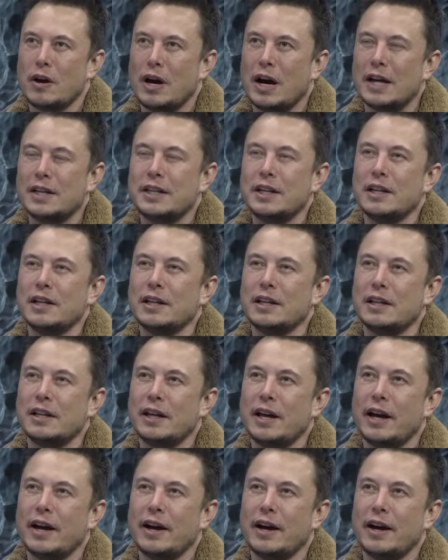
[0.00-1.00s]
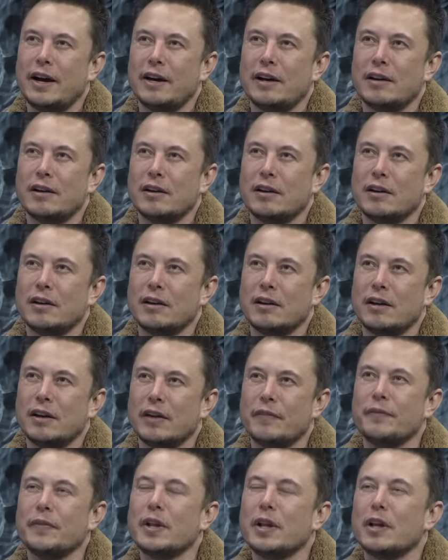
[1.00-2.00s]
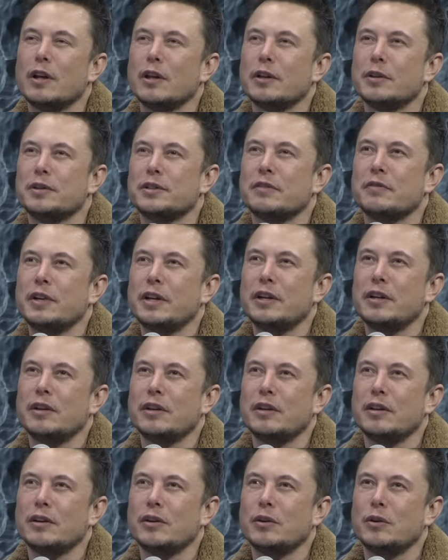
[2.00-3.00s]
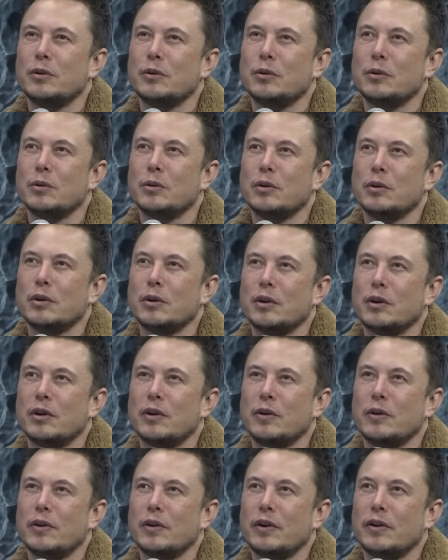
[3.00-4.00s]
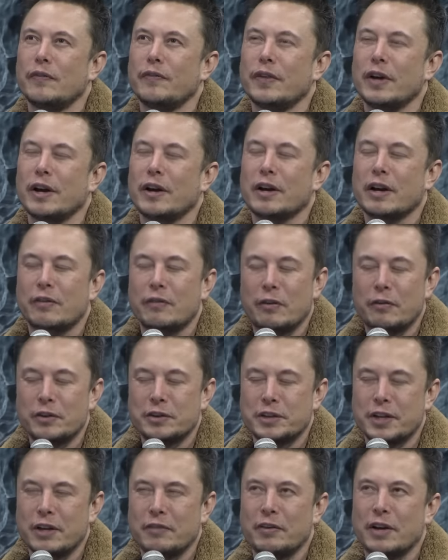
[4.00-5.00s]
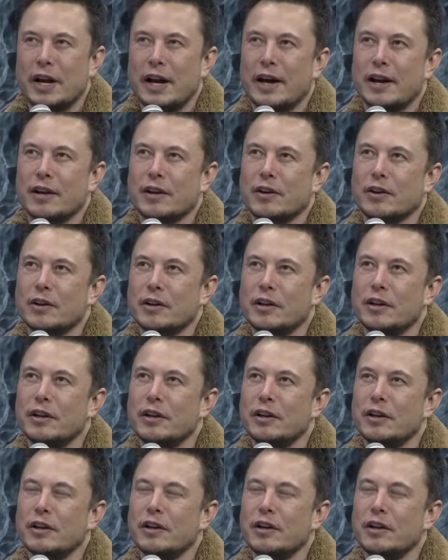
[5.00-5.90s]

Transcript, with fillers: ideally, the A I, uh, there's somebody who, I can't remember his name, but had a good